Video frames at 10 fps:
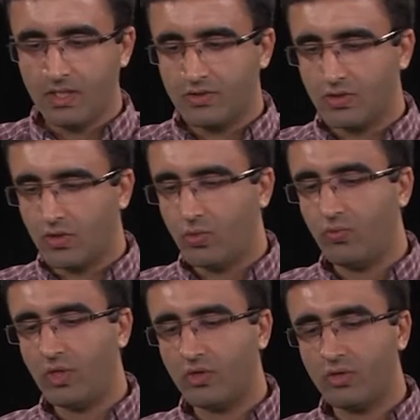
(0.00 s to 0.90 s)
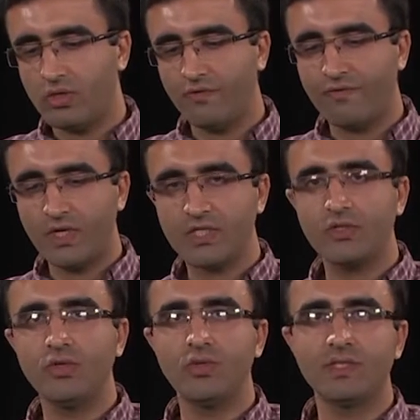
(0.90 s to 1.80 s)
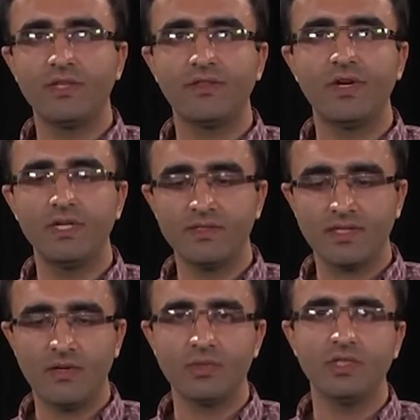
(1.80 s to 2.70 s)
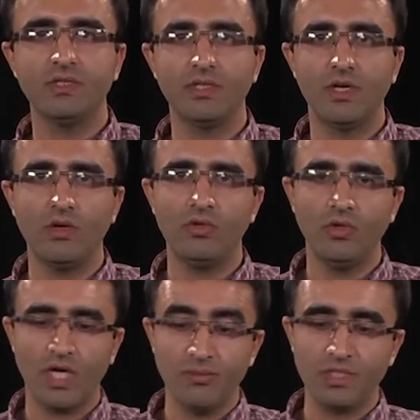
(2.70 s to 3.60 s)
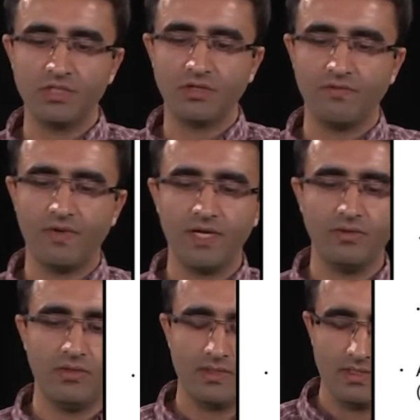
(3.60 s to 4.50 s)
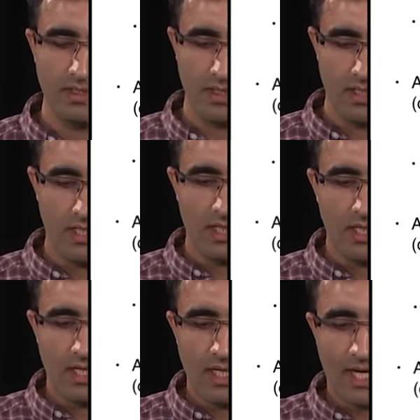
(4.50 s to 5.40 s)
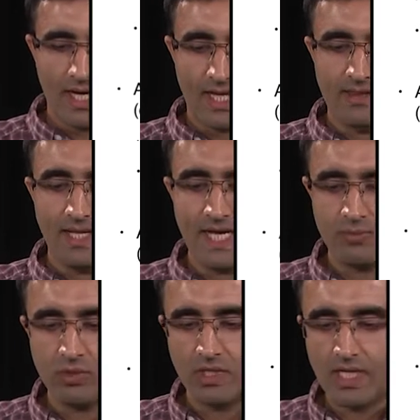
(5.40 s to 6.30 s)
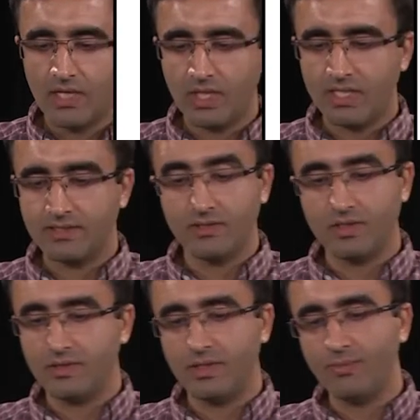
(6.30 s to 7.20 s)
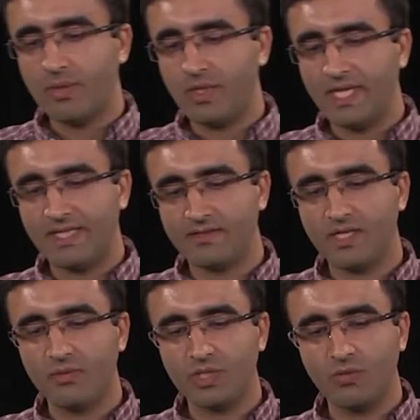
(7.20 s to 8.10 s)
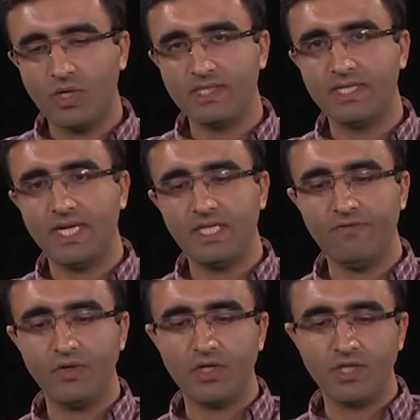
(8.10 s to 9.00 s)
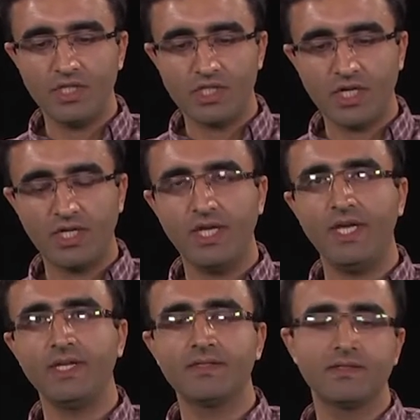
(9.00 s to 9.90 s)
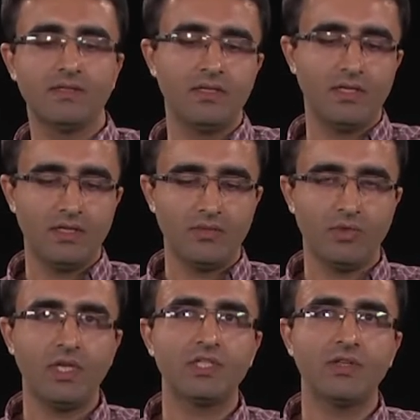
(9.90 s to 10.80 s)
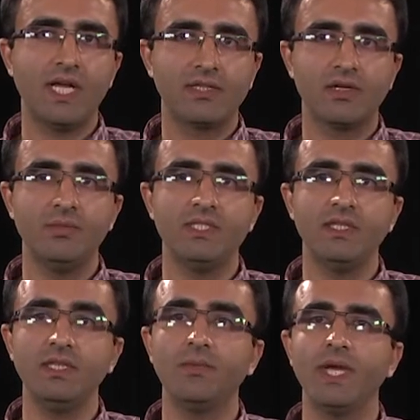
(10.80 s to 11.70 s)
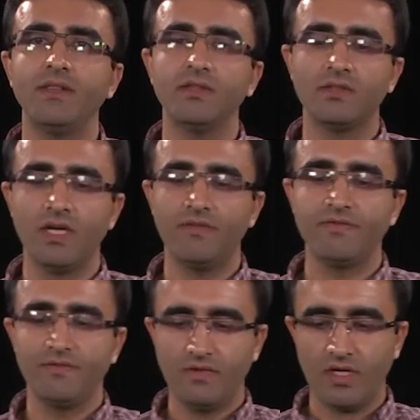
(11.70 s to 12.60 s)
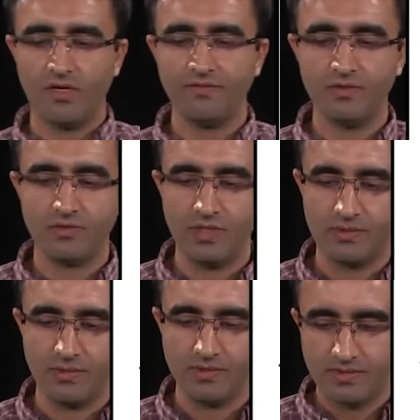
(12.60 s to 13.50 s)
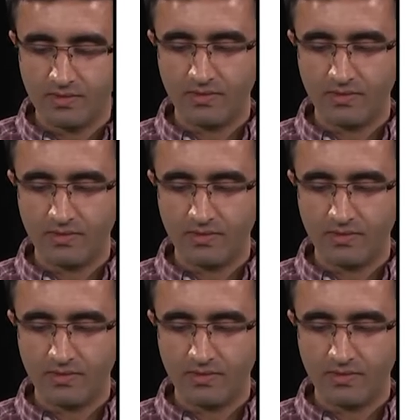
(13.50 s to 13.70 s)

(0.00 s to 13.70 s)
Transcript: So we're going to first use the third assumption, the no, no unmeasured confounders. And that would allow us, remember that assumption was that if we condition on X, potential outcome is independent of, of the treatment.